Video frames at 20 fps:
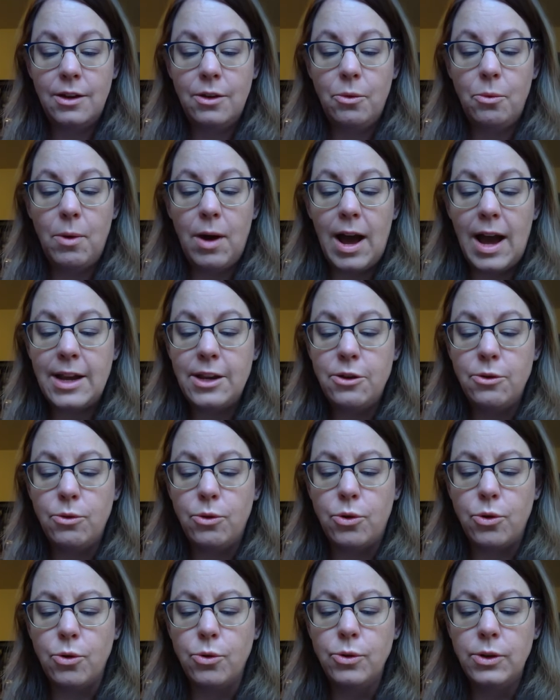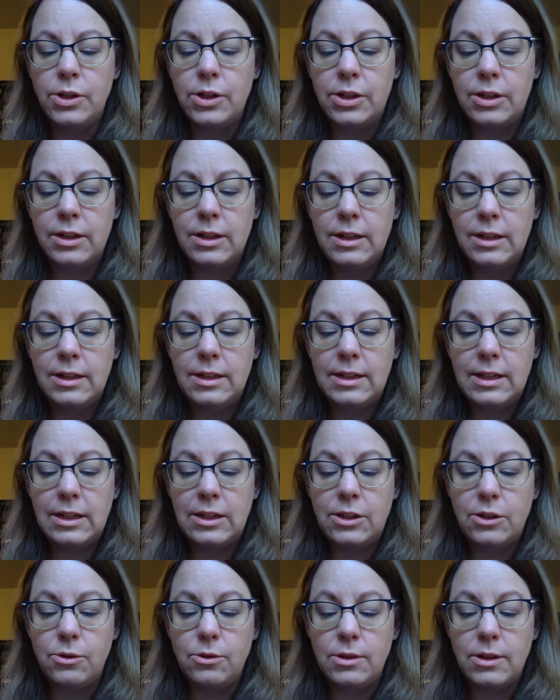"Why, you goose," said
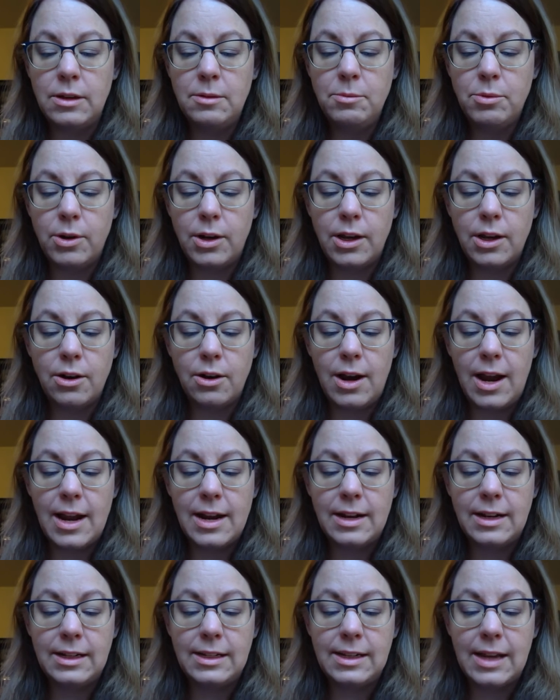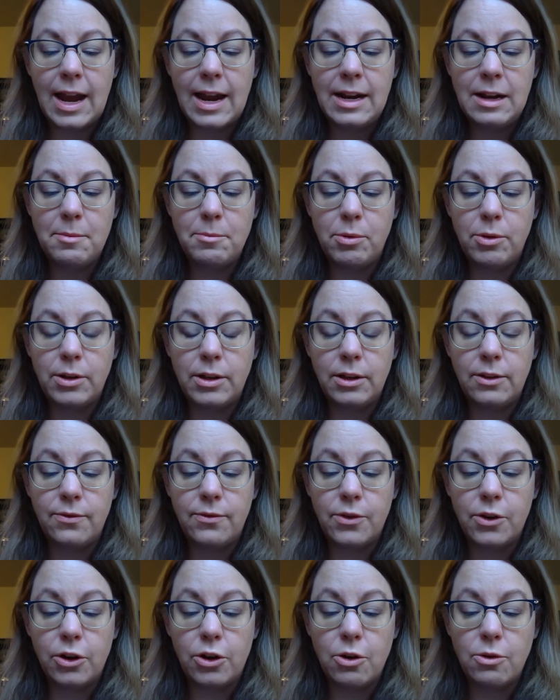Susan, putting her head inside and pulling the
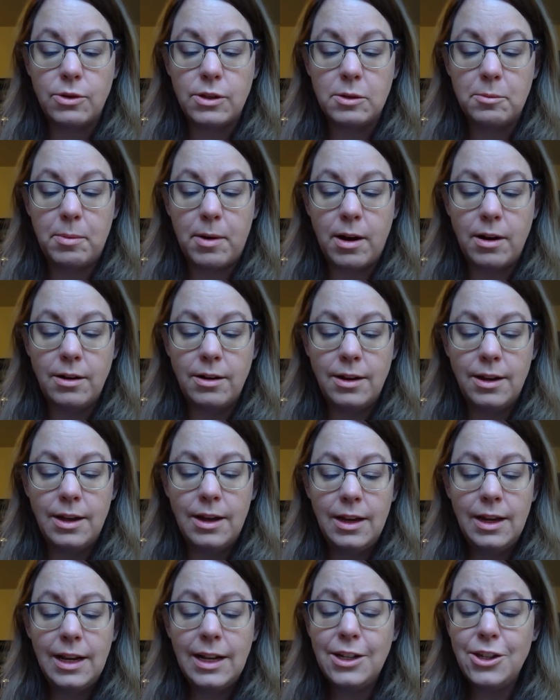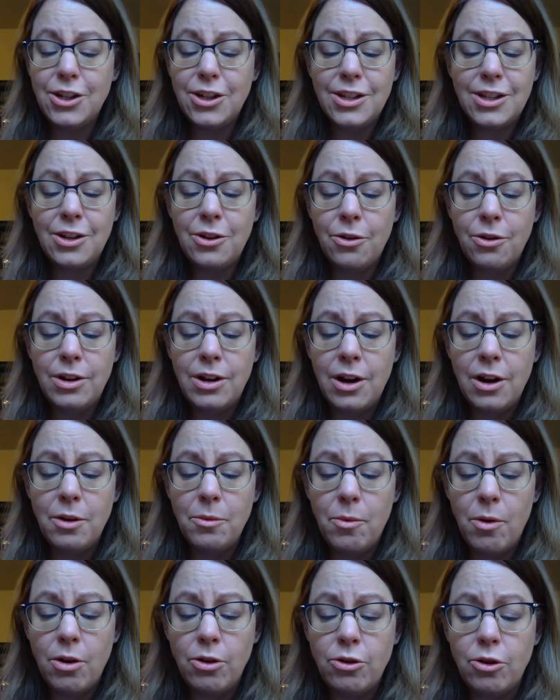fur coats apart. "It's just an ordinary
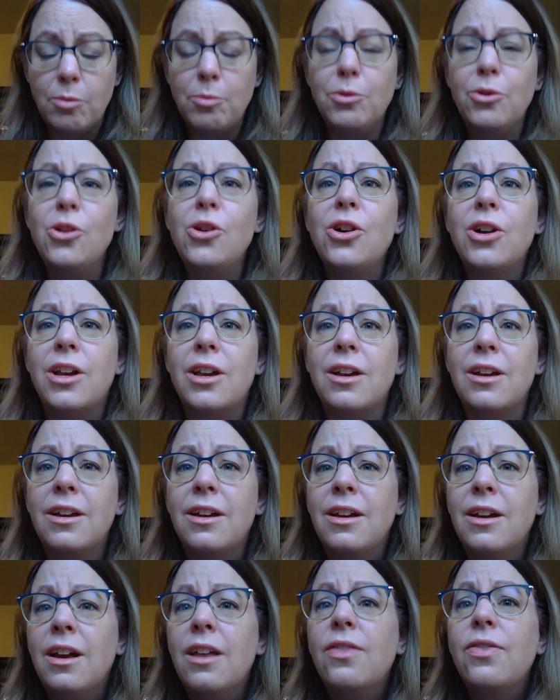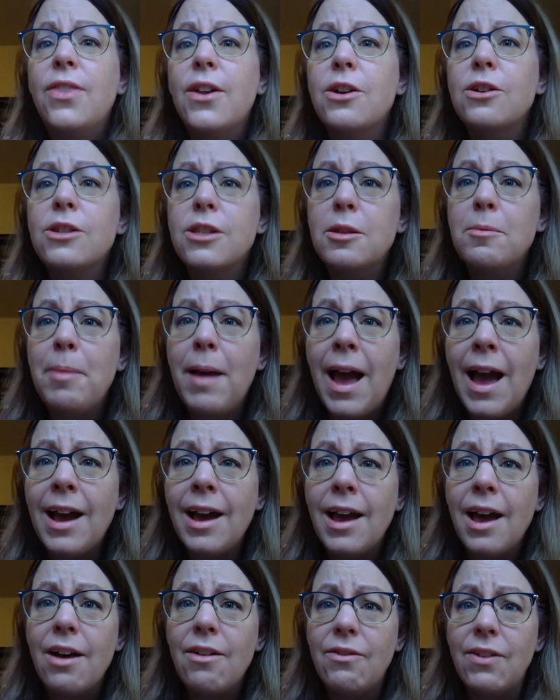wardrobe. Look, there's the
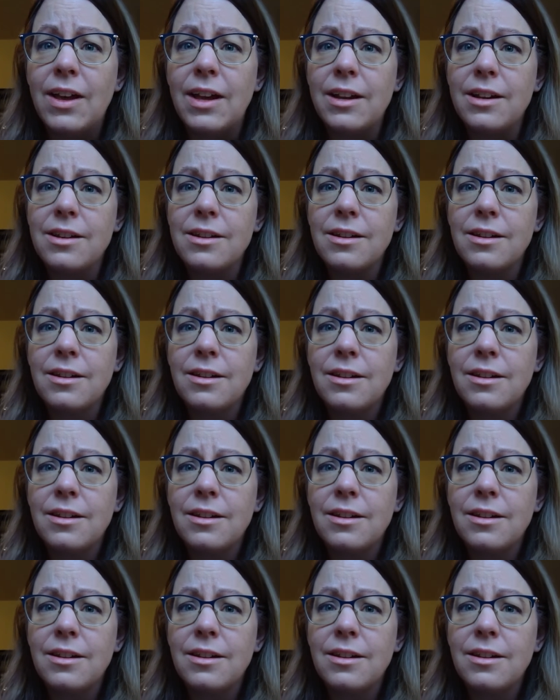back of it."